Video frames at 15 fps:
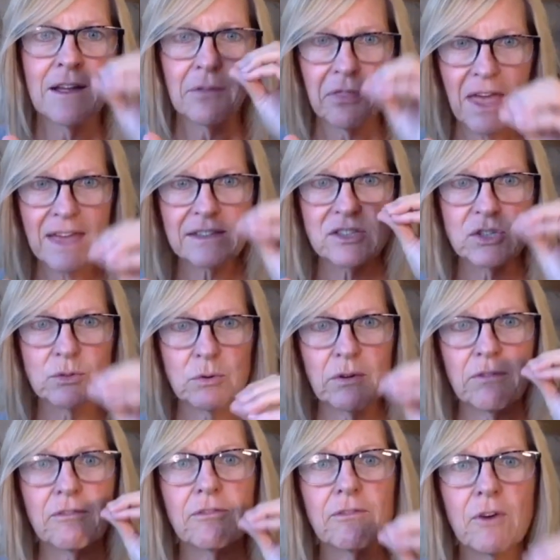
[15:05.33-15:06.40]
That's
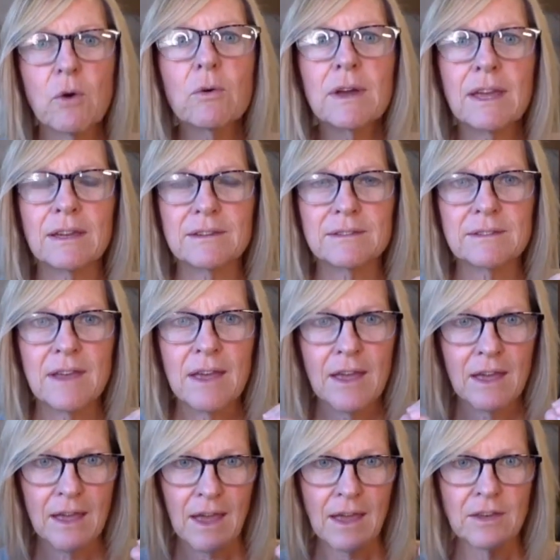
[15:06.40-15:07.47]
your focus.
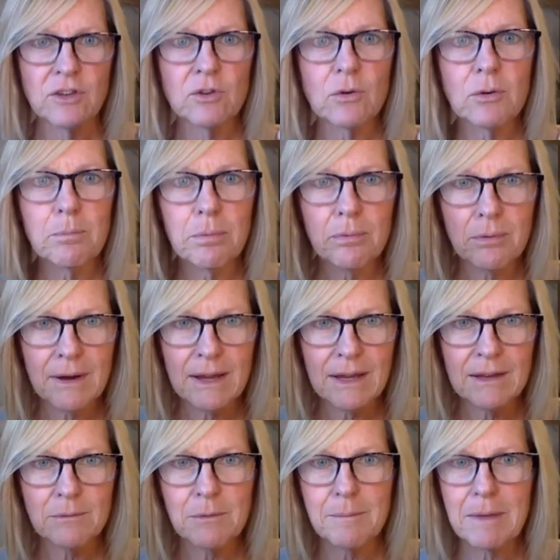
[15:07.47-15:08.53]
And your
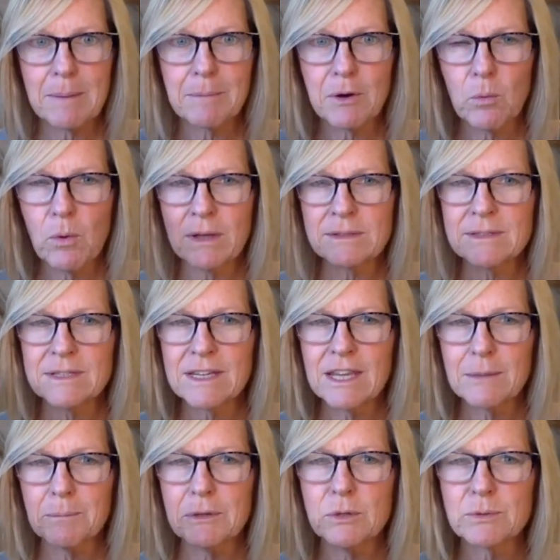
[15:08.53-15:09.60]
brain, remember, it wants to
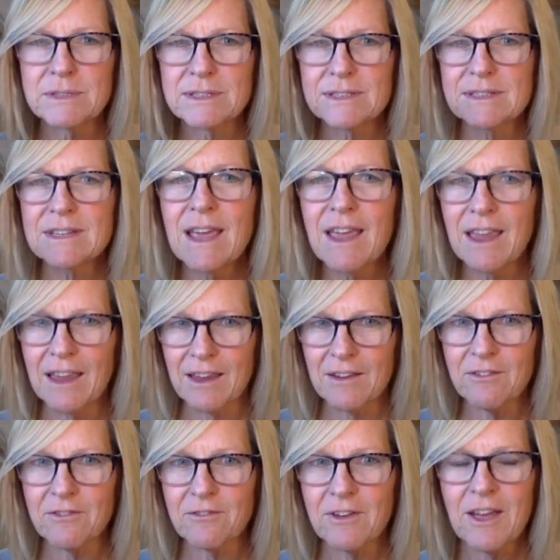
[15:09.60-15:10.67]
keep you
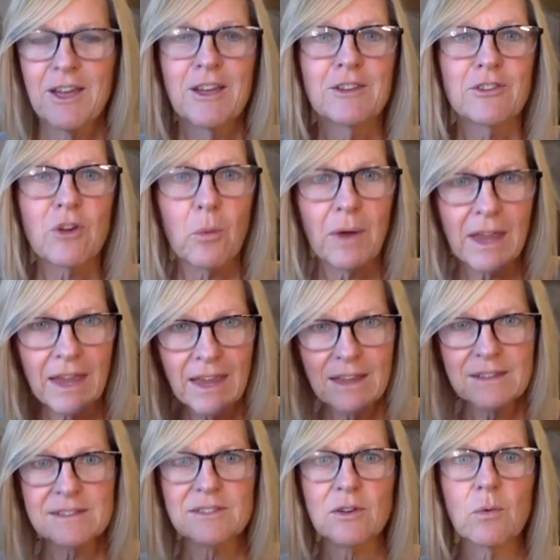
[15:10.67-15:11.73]
safe. So
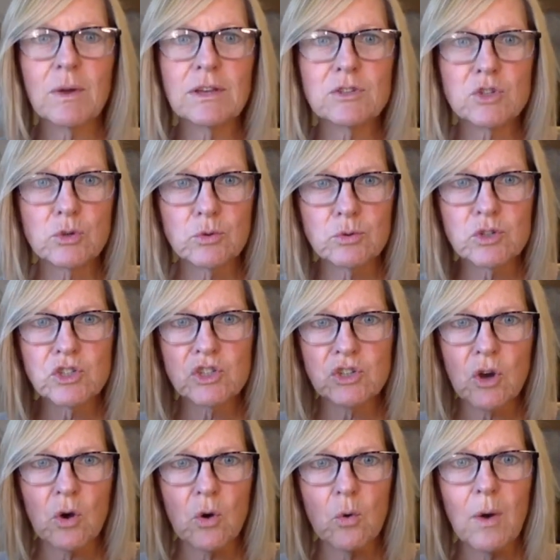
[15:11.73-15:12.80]
it's going to
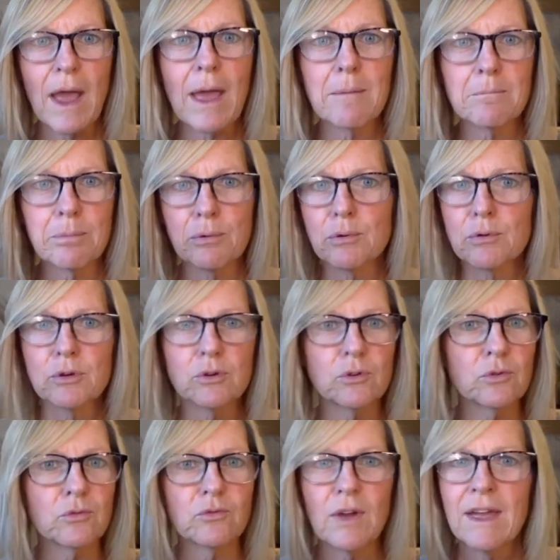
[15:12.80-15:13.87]
show and
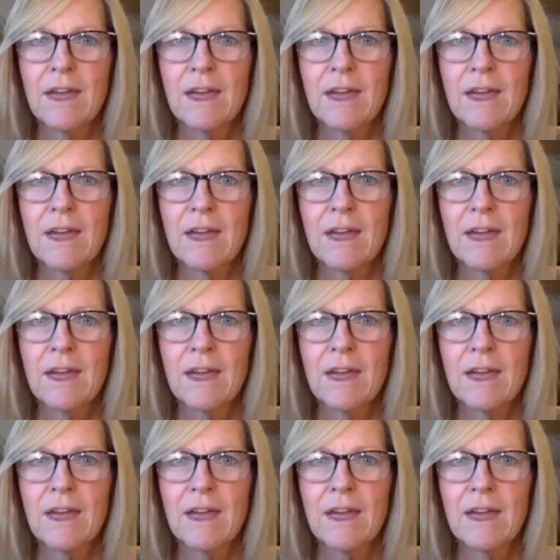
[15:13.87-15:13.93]
prove